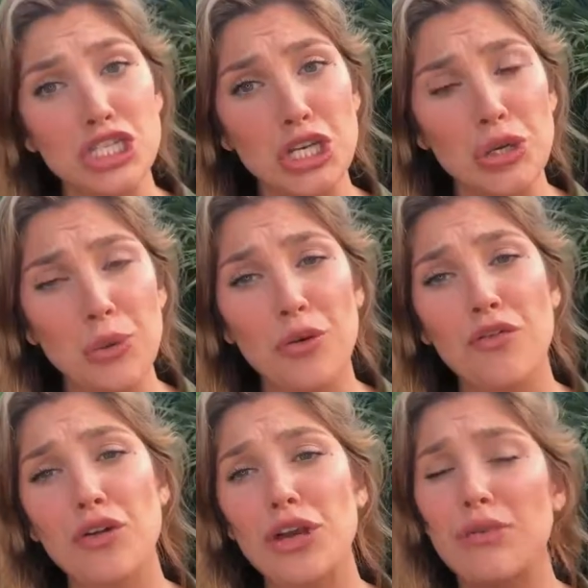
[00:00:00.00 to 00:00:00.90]
do
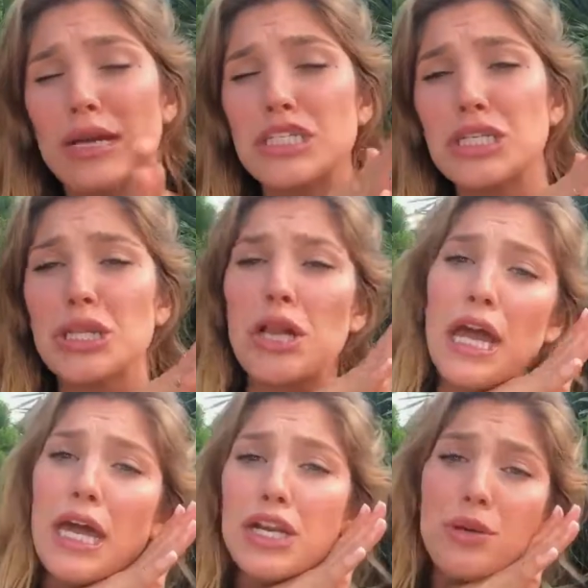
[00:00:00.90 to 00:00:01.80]
before you rest your little
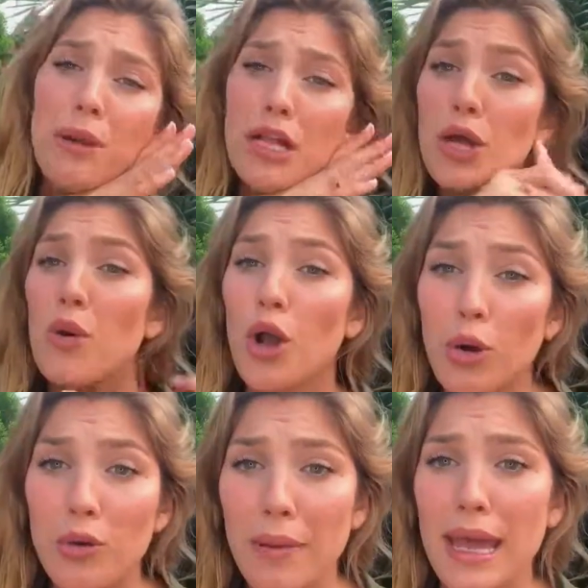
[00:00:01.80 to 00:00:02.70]
head on your pillow and
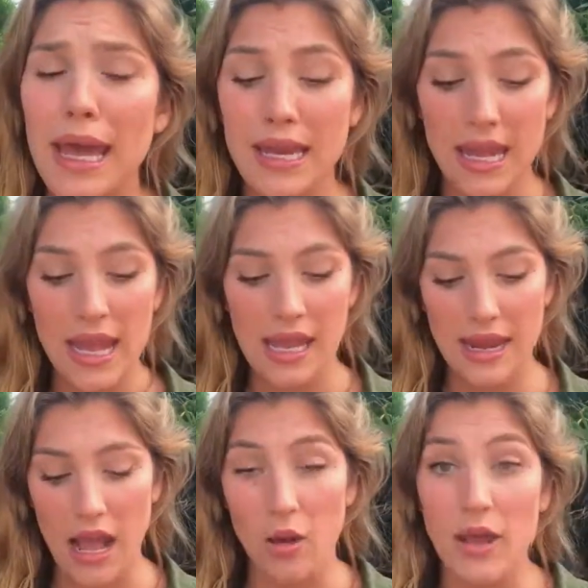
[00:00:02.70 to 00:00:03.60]
go to bed.
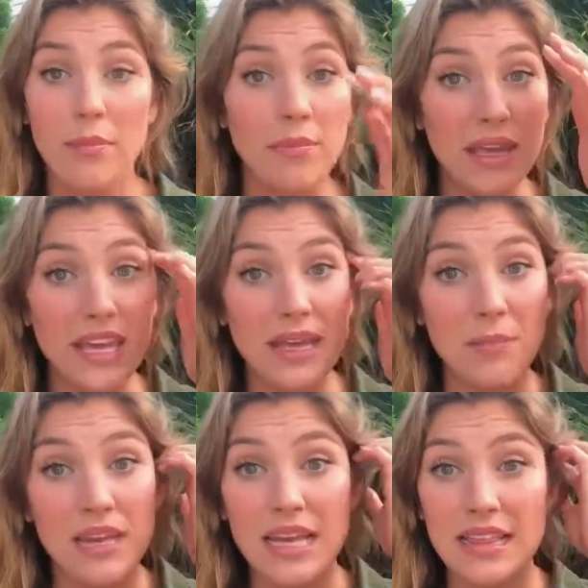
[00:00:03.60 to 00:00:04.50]
Now,
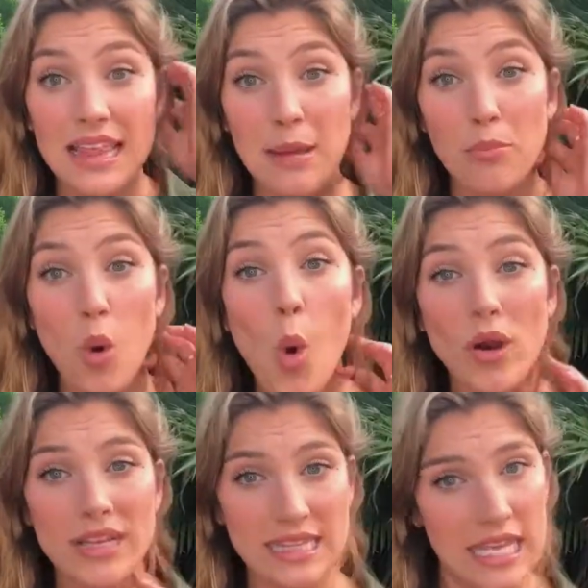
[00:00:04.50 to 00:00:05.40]
big
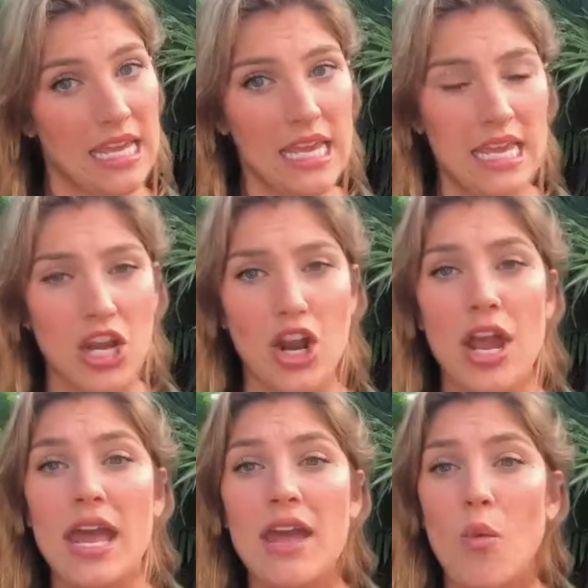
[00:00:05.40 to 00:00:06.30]
important thing here.
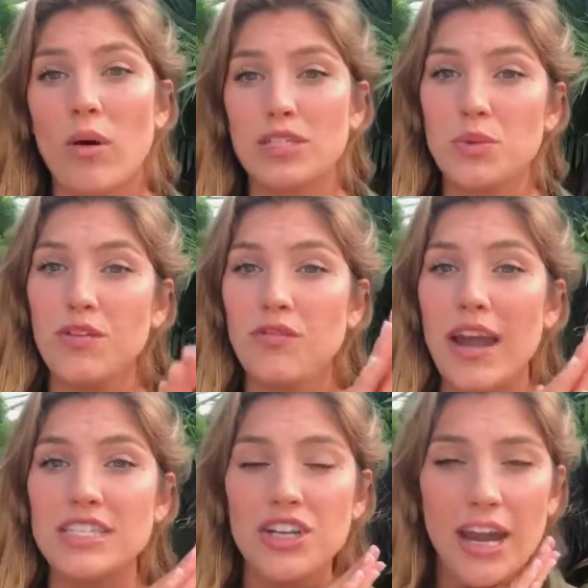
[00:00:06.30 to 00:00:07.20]
Once we've
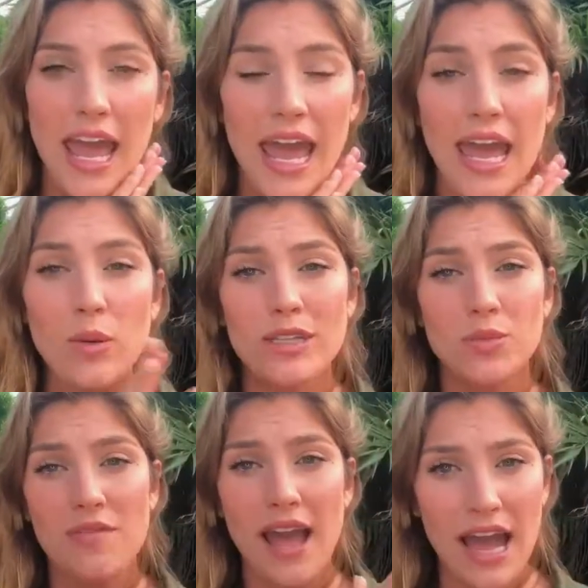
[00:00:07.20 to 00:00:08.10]
rested our head, once
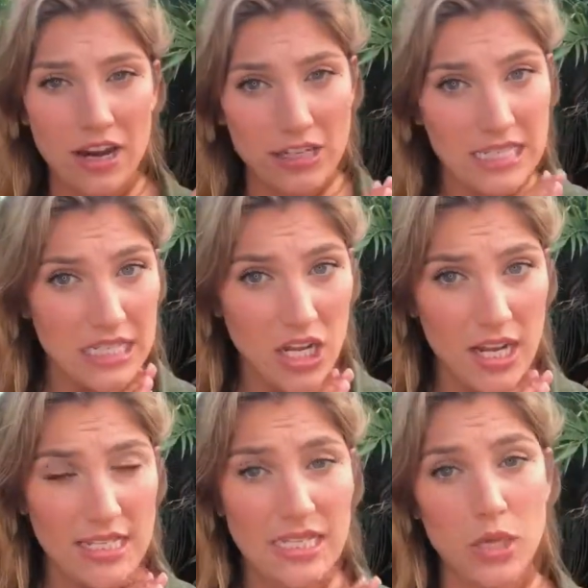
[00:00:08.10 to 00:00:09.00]
we've had our
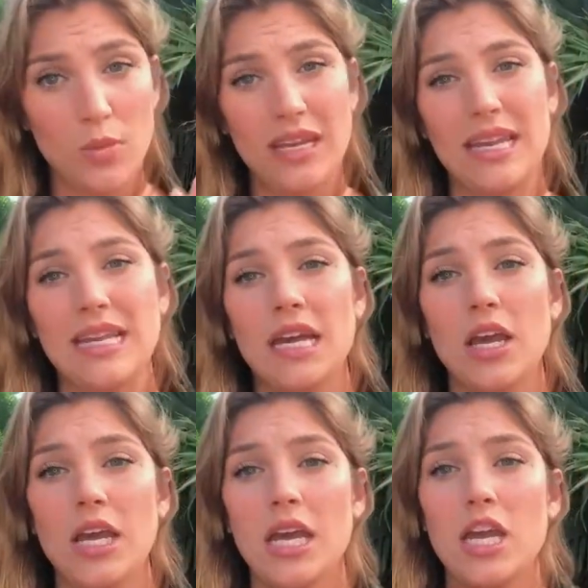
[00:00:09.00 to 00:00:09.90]
detox tea, we need
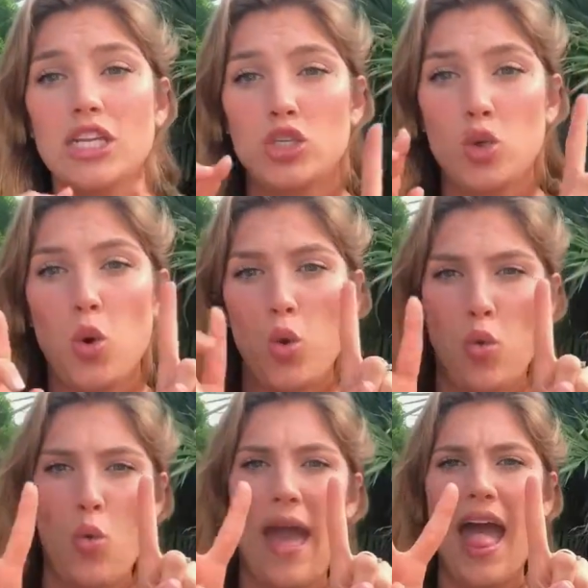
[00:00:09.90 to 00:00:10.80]

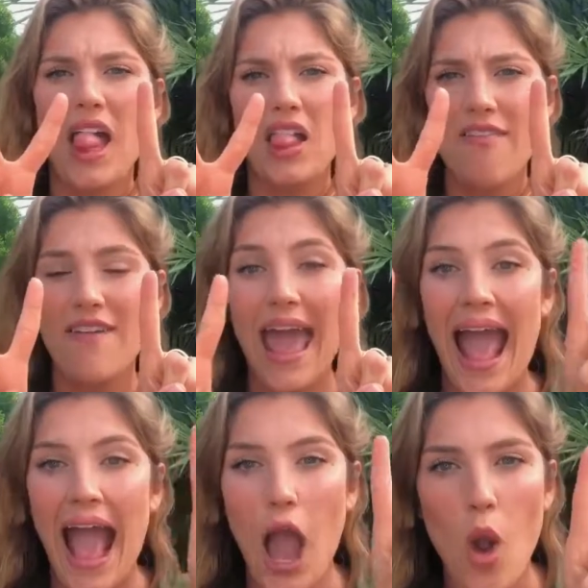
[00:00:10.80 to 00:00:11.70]
12
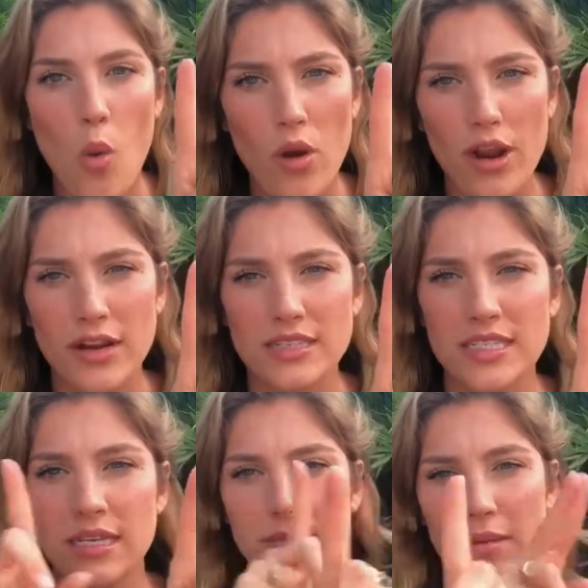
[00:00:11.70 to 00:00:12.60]
hours.
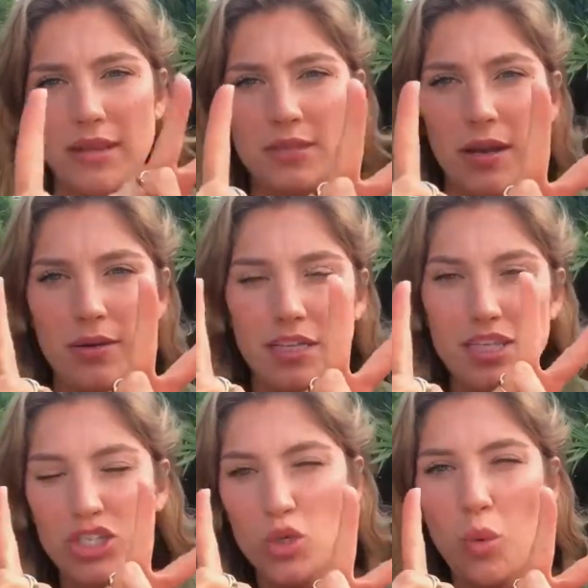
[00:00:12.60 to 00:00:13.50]
Maybe that's
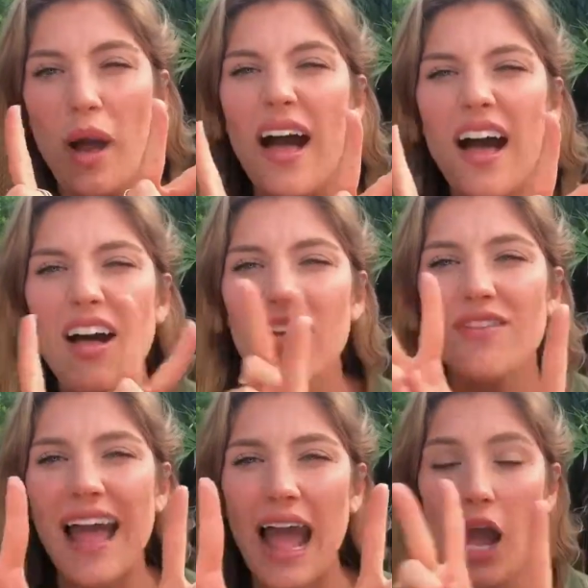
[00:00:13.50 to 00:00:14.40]
backwards.
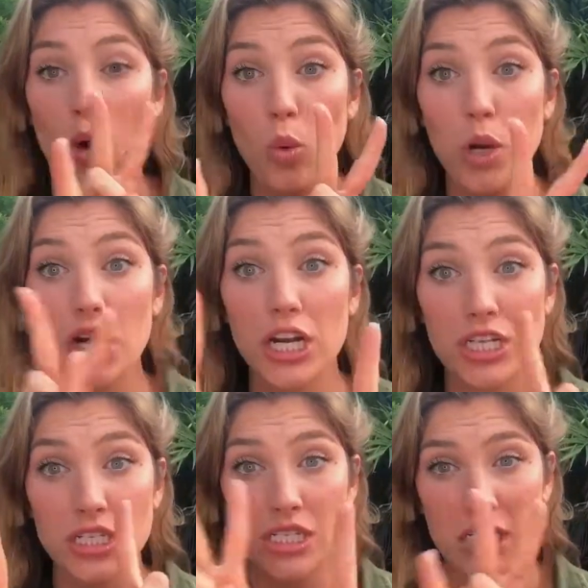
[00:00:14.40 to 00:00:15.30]
12
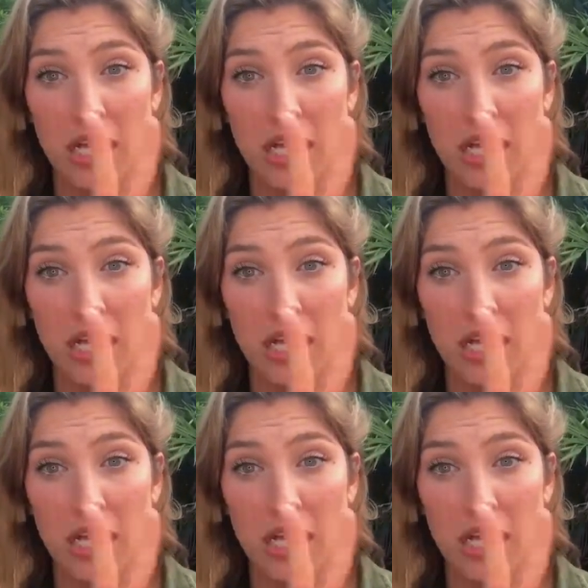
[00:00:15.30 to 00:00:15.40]
hours